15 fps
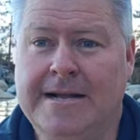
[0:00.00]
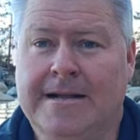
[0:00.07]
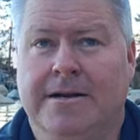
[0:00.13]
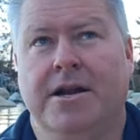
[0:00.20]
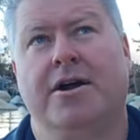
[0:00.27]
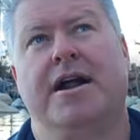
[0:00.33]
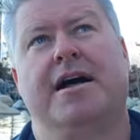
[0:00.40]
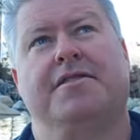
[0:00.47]

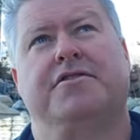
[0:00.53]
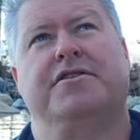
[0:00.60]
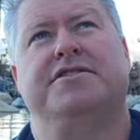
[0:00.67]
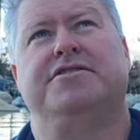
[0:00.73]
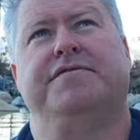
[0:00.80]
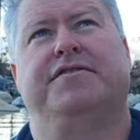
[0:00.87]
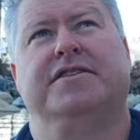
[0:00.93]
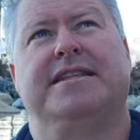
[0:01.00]
no, not a
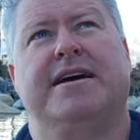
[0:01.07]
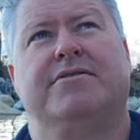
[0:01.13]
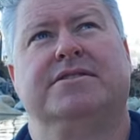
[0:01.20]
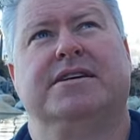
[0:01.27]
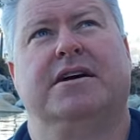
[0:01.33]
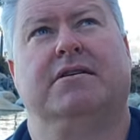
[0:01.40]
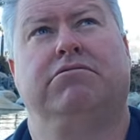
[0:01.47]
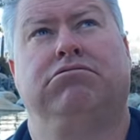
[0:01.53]
32 foot. That
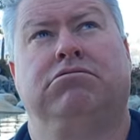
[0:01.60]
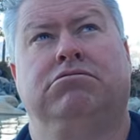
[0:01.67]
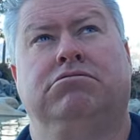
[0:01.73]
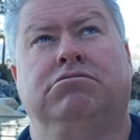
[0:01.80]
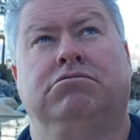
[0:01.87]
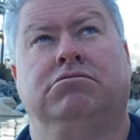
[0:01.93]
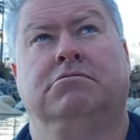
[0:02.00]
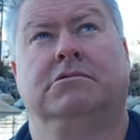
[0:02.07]
was a
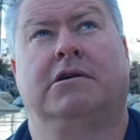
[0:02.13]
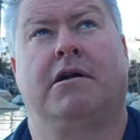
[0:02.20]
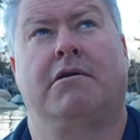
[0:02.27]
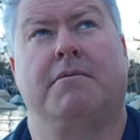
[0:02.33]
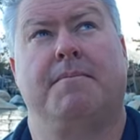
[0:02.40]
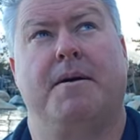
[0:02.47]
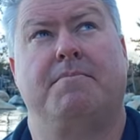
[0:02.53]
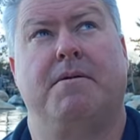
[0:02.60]

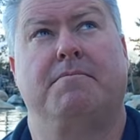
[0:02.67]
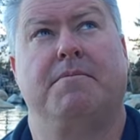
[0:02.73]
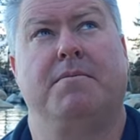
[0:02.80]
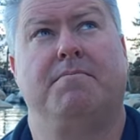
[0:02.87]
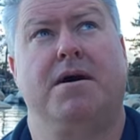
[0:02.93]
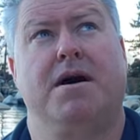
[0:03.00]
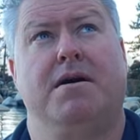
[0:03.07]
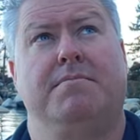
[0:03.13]

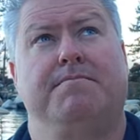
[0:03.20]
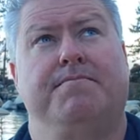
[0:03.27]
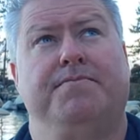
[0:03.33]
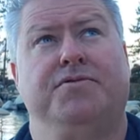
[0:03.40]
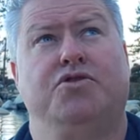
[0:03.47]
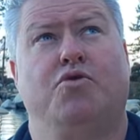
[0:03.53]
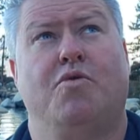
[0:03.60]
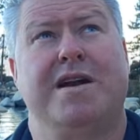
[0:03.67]

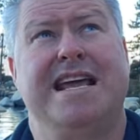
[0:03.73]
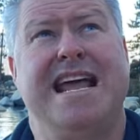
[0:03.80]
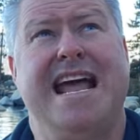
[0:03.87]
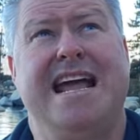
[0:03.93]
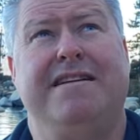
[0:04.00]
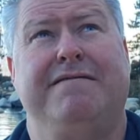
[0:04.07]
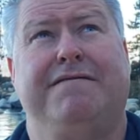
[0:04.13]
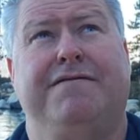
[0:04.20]

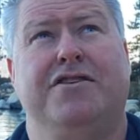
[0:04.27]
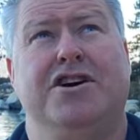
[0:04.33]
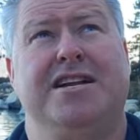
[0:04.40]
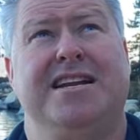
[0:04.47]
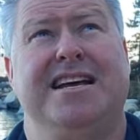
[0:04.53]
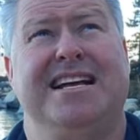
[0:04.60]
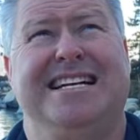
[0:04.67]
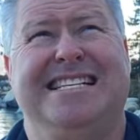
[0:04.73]
28 foot
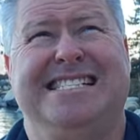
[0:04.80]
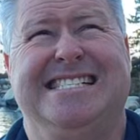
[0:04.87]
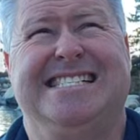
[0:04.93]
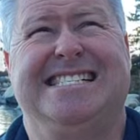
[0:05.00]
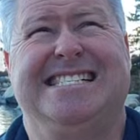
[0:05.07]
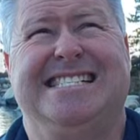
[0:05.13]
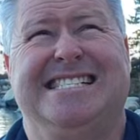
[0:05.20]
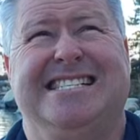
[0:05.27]

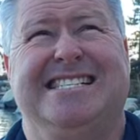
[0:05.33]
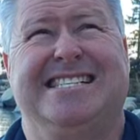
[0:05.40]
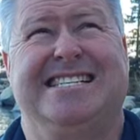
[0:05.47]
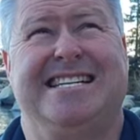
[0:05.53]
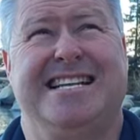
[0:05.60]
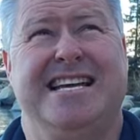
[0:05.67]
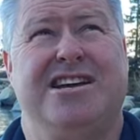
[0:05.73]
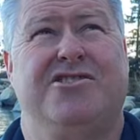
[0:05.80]

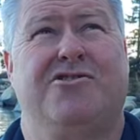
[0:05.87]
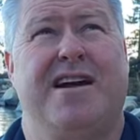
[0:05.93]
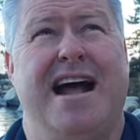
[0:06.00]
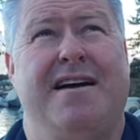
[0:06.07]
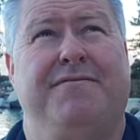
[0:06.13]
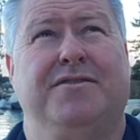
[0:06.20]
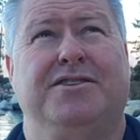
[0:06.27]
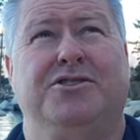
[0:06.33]
sleek
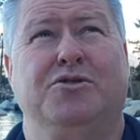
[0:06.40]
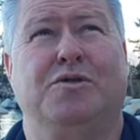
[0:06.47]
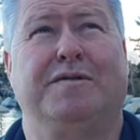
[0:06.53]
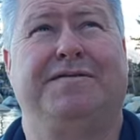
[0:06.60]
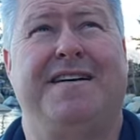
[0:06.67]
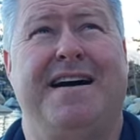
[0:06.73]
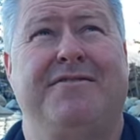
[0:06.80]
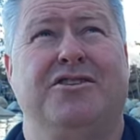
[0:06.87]
craft with dual
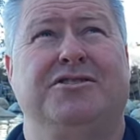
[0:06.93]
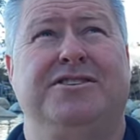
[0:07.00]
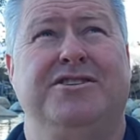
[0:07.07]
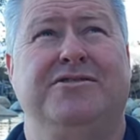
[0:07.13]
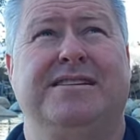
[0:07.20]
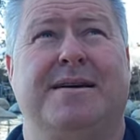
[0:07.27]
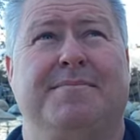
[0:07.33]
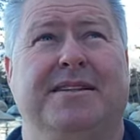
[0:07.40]

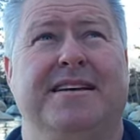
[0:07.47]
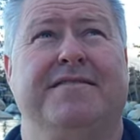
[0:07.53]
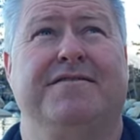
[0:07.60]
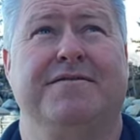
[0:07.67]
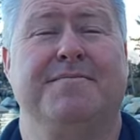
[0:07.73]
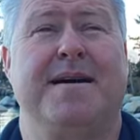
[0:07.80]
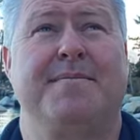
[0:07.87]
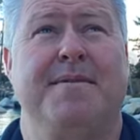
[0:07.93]
502s, I
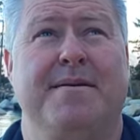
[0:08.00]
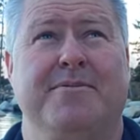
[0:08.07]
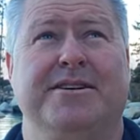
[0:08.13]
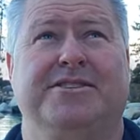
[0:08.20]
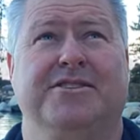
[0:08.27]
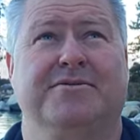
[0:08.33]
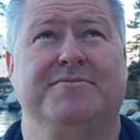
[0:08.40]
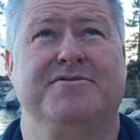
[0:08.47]
believe. My memory
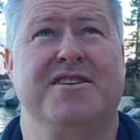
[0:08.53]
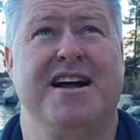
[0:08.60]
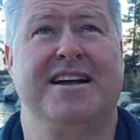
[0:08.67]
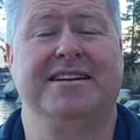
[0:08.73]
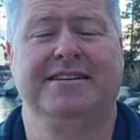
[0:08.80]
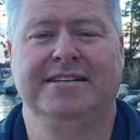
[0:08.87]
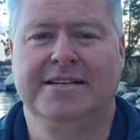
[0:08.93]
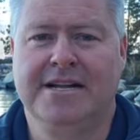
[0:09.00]
serves me right.
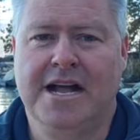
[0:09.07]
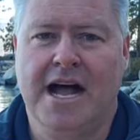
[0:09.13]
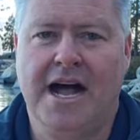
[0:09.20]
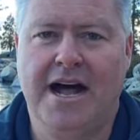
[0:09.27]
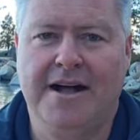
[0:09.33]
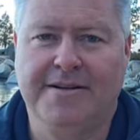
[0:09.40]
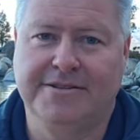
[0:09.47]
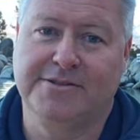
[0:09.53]

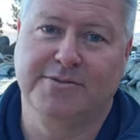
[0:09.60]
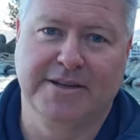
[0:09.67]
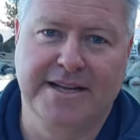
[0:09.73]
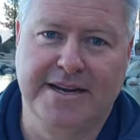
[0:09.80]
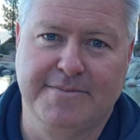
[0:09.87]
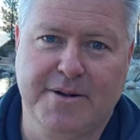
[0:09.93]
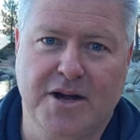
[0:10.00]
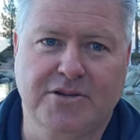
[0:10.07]
Uh, I was really
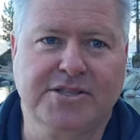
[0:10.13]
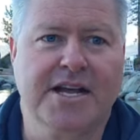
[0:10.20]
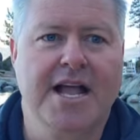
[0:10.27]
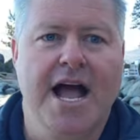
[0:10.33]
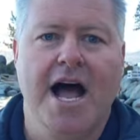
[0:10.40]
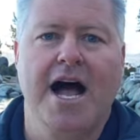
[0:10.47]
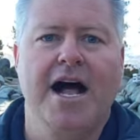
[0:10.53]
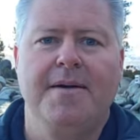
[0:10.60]
into boats.
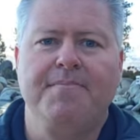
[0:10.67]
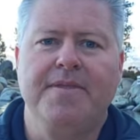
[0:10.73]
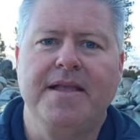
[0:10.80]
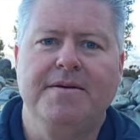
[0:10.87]
Um,